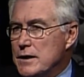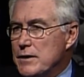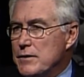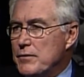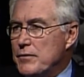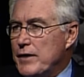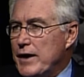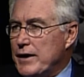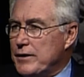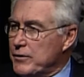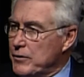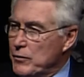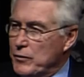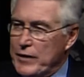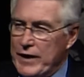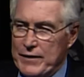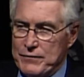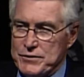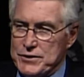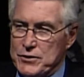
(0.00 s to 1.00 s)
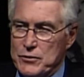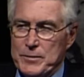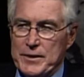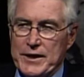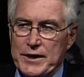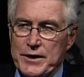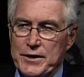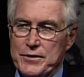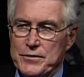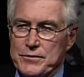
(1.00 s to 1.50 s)
that you only have so
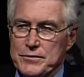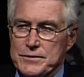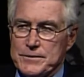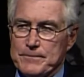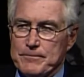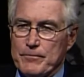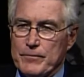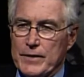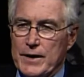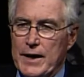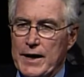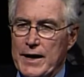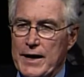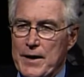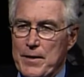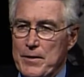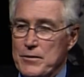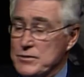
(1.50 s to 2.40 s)
many years, and